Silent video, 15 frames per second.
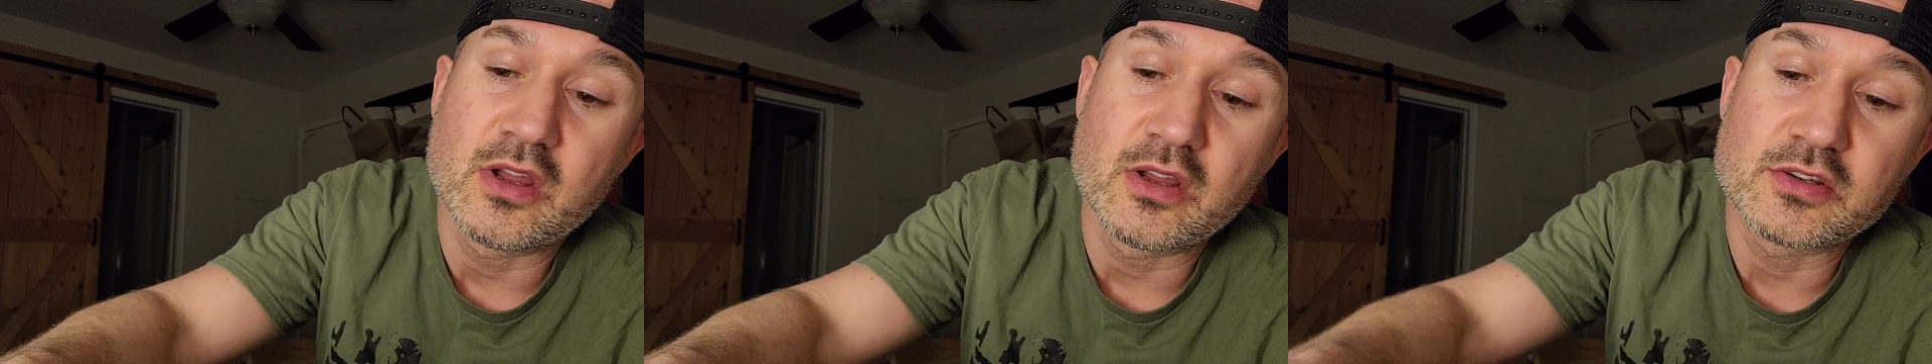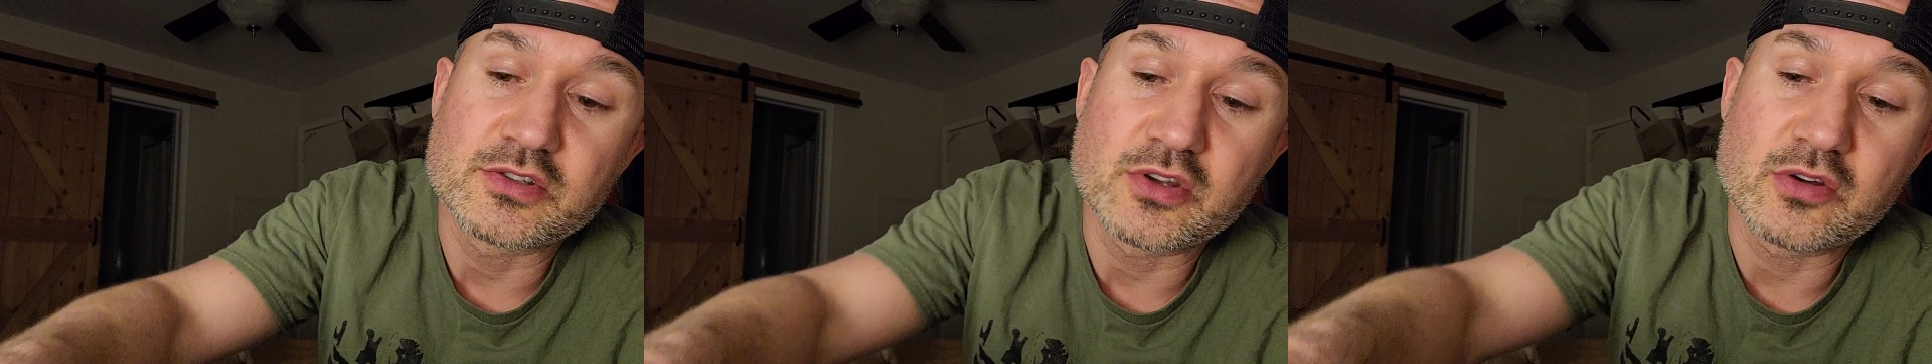
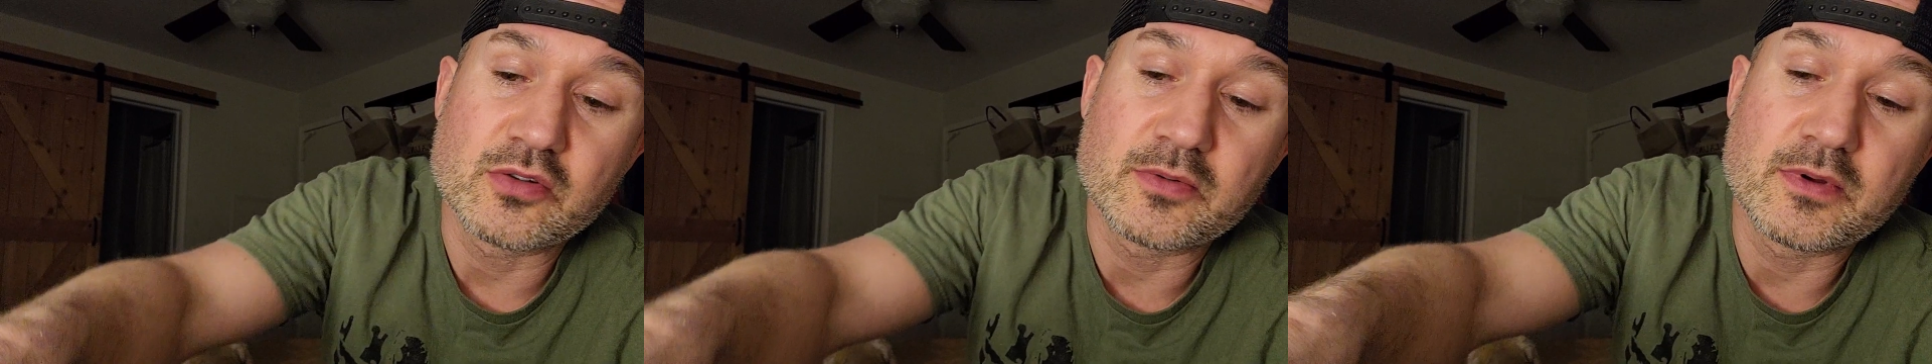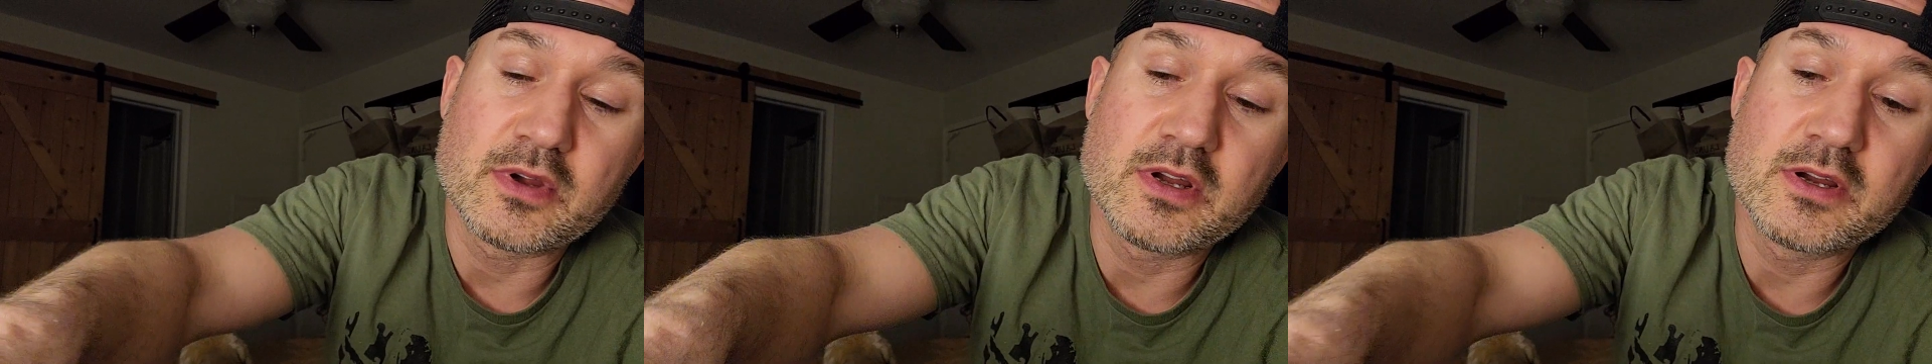
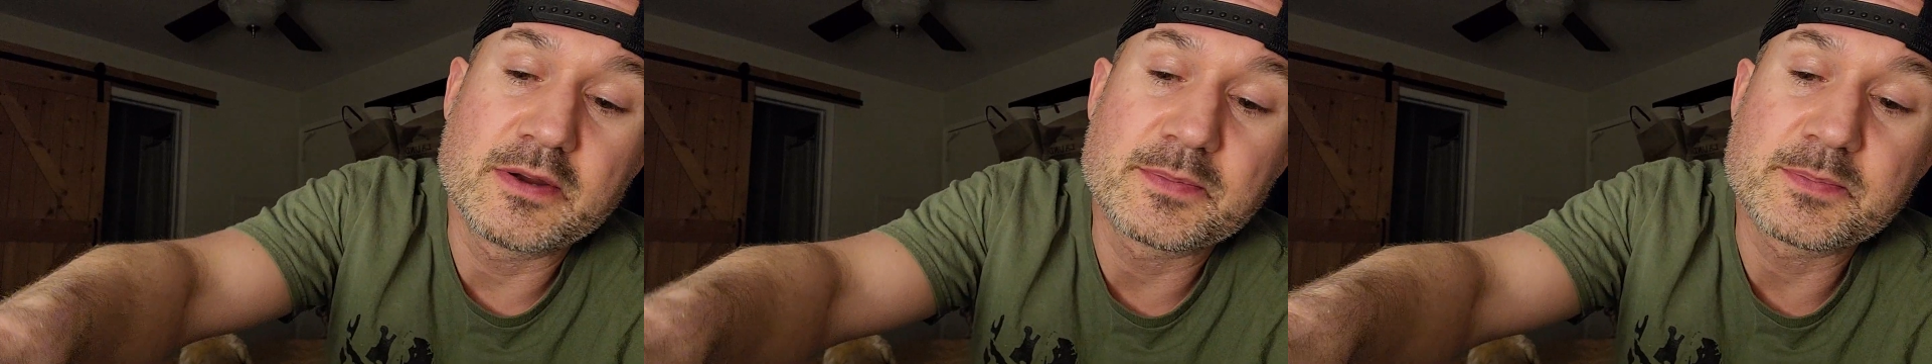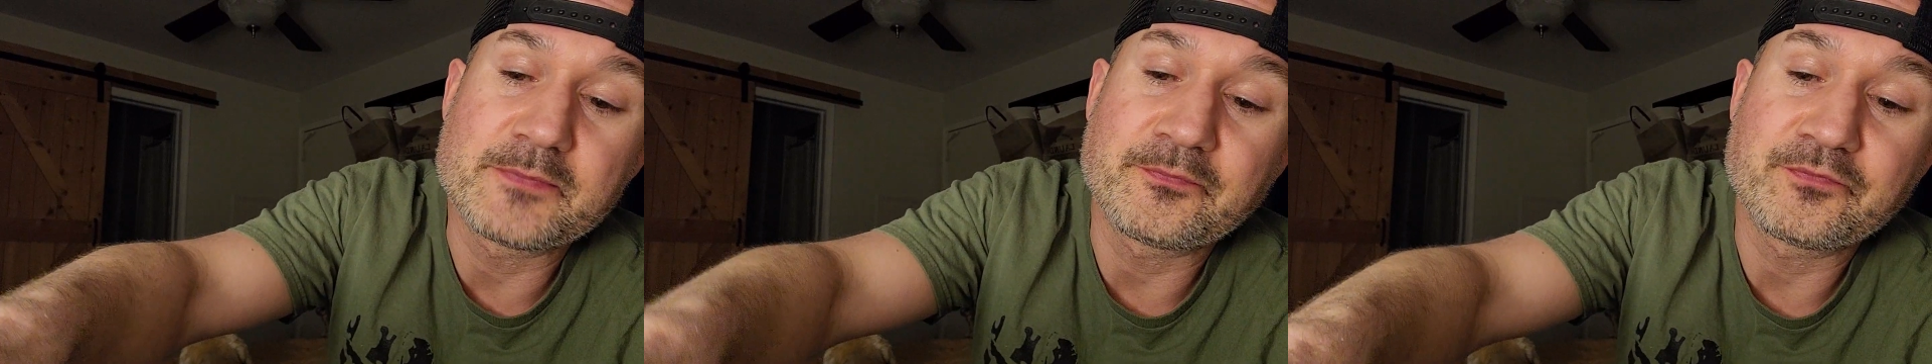So
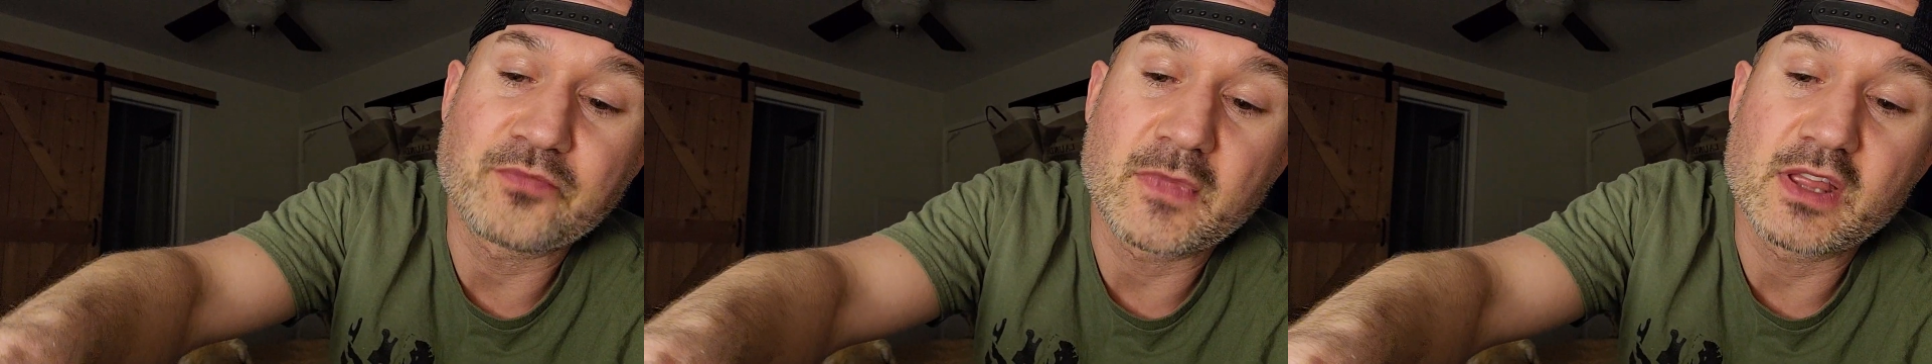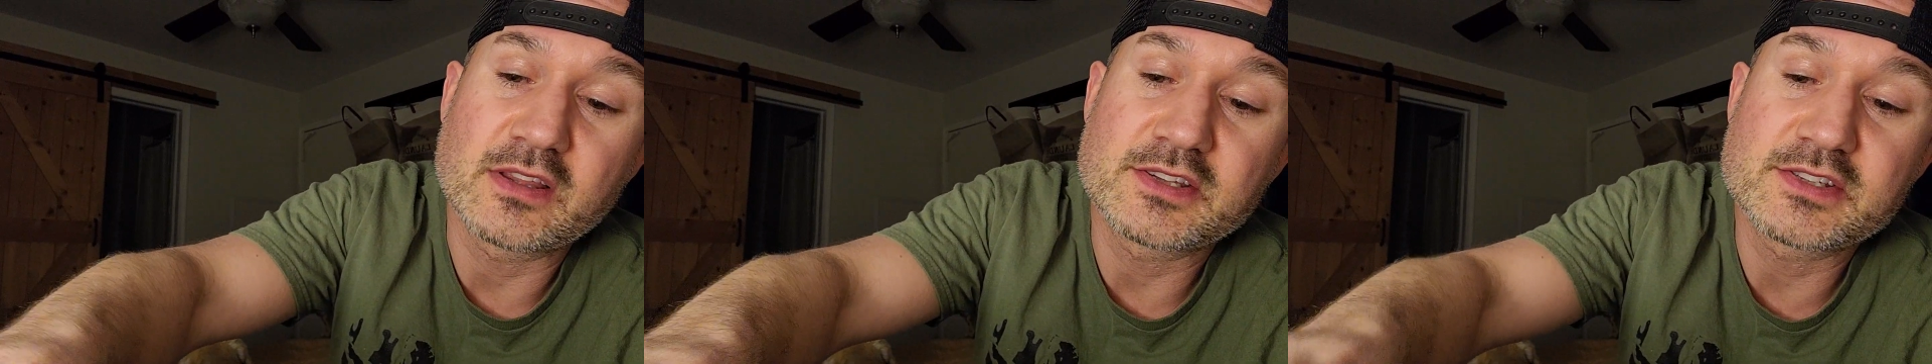
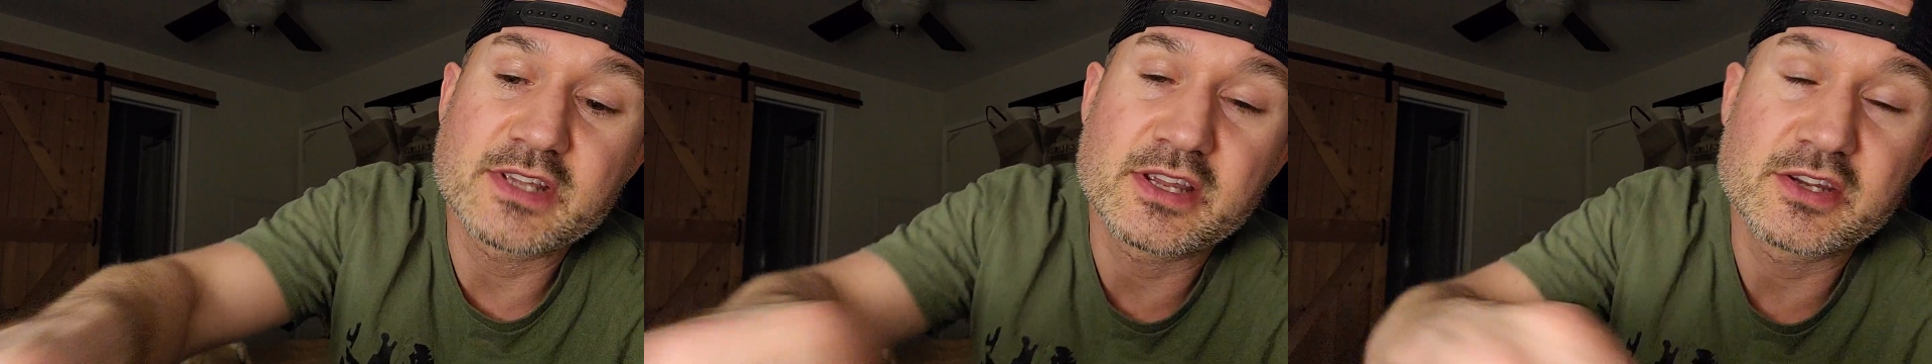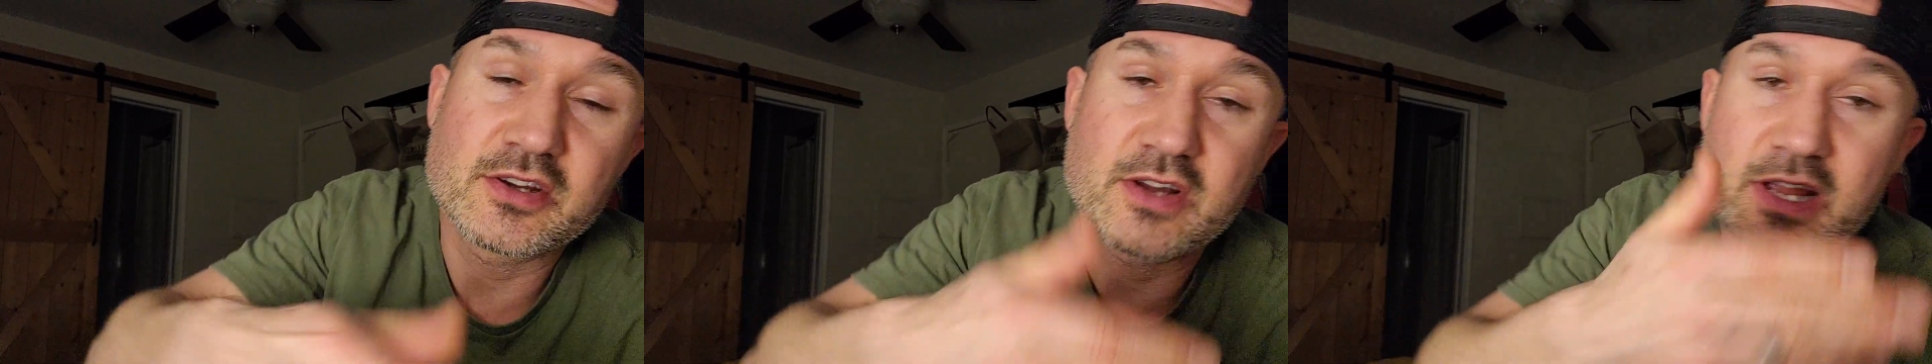let's
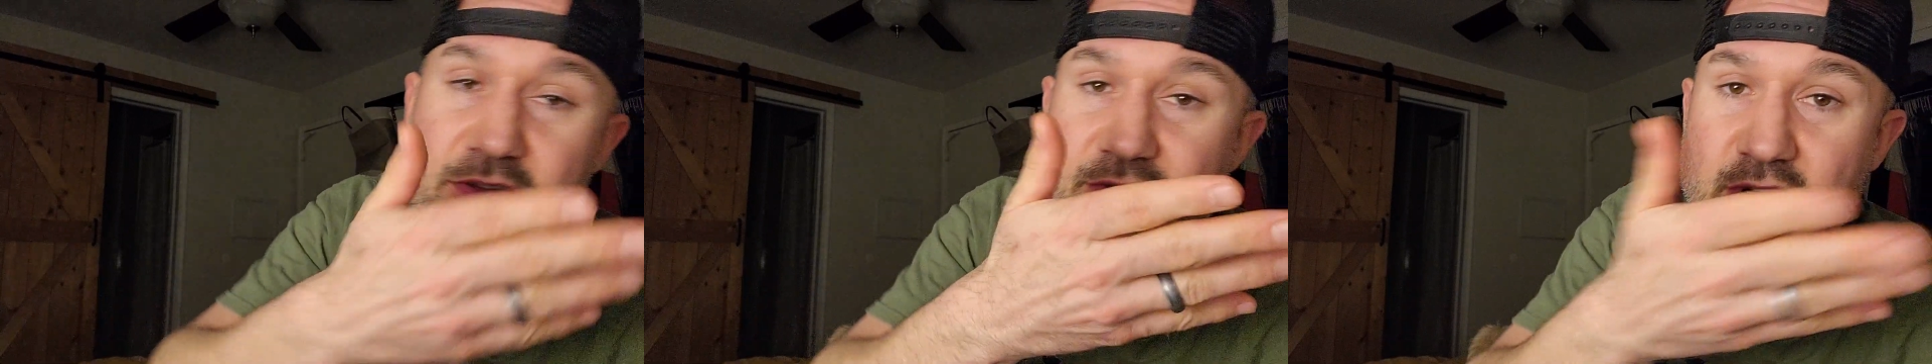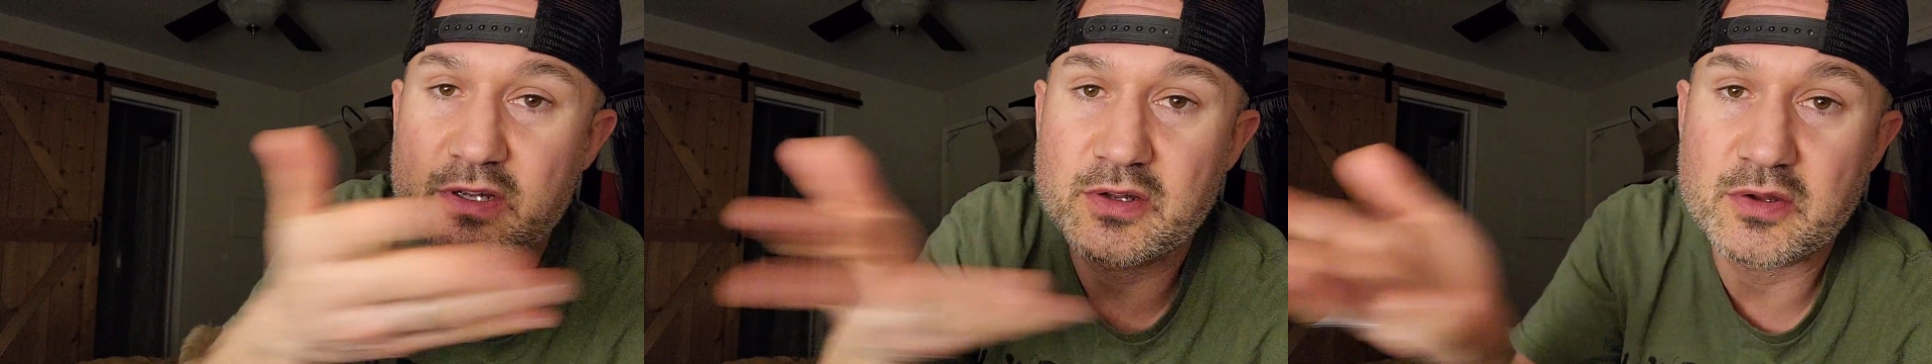say you're
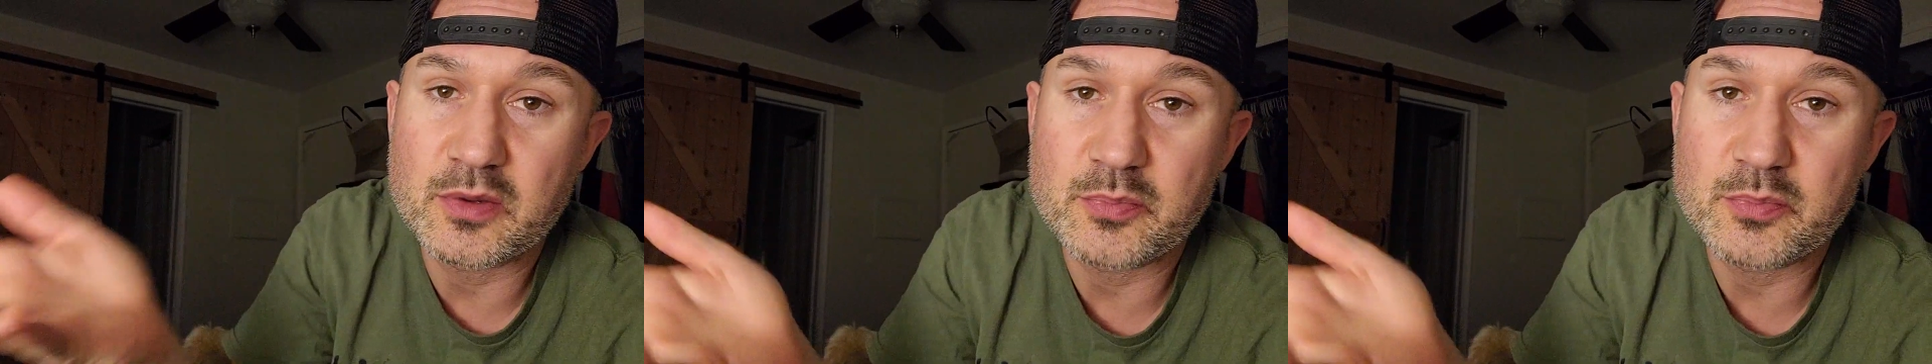having